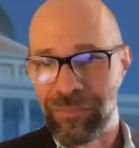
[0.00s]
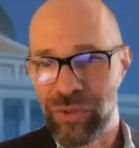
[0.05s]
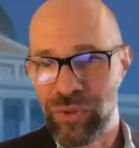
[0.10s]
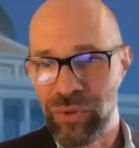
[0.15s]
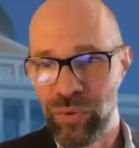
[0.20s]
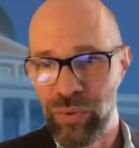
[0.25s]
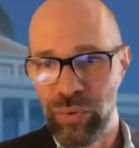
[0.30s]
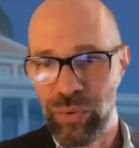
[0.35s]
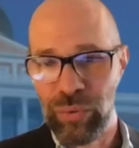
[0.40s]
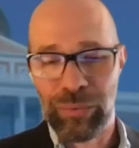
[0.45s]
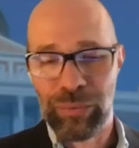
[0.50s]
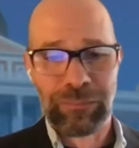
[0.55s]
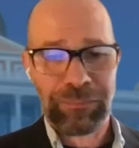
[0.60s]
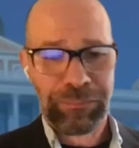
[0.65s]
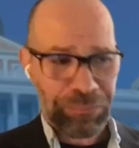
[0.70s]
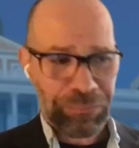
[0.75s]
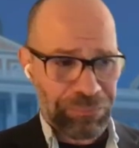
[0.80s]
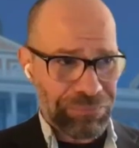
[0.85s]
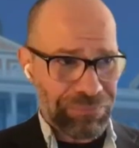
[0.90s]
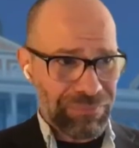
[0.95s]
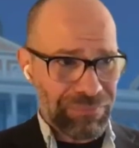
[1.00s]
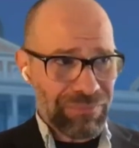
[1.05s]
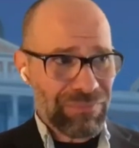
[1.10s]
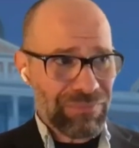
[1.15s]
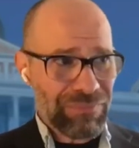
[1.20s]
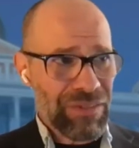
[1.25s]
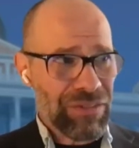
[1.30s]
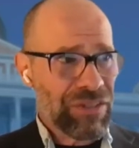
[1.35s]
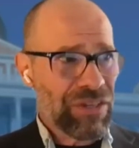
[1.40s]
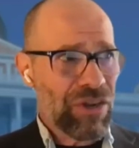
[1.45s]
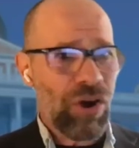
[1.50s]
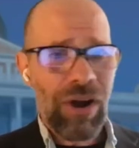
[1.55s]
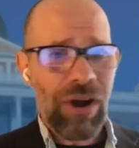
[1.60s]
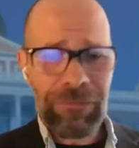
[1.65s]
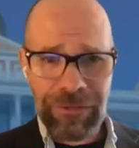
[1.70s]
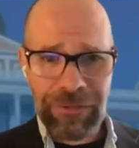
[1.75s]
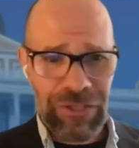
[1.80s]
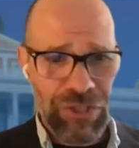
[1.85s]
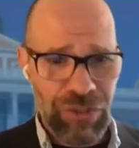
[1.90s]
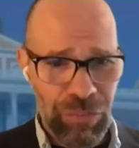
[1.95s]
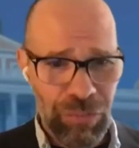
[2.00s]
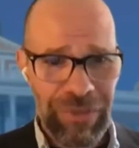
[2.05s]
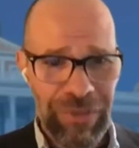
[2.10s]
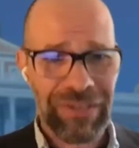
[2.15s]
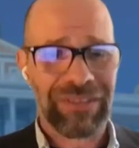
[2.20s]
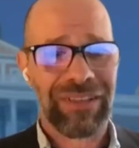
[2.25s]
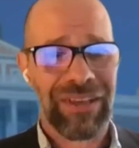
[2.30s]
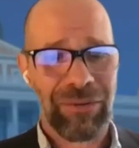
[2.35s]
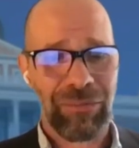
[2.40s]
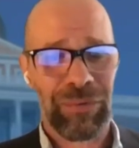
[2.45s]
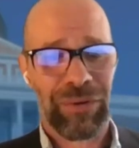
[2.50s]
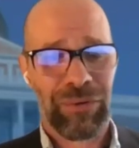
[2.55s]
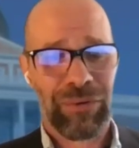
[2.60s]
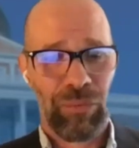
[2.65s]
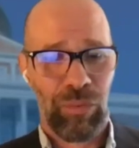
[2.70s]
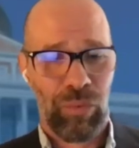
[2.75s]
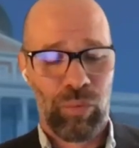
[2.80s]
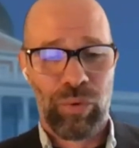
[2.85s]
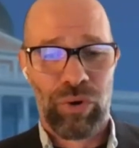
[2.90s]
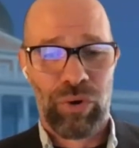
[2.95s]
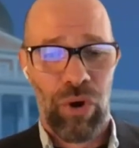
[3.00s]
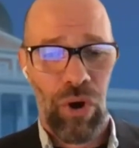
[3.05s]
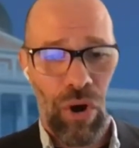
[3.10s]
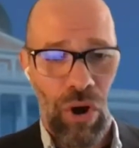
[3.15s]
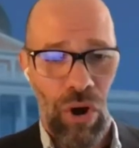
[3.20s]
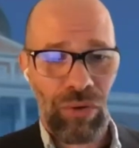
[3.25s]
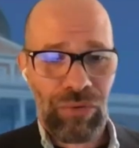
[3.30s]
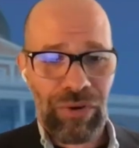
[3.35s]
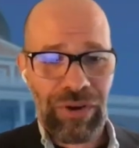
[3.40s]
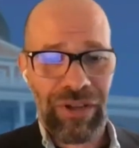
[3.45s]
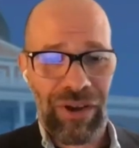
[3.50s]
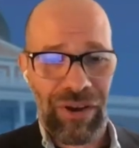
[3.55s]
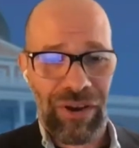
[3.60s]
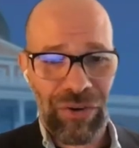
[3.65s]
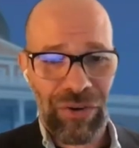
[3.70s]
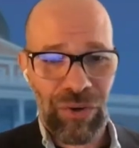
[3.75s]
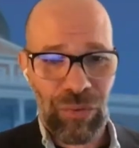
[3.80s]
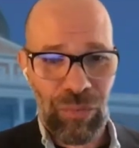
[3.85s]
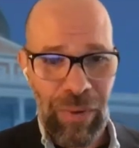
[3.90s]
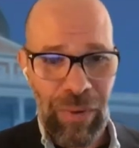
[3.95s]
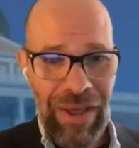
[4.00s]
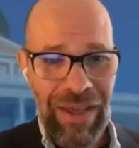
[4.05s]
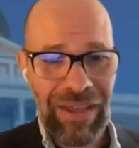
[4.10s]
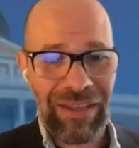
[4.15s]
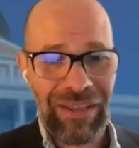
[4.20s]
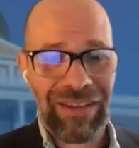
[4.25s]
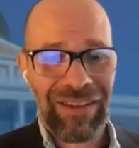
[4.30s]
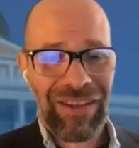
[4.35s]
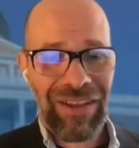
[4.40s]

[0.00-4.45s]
to the Office suite that we were already underway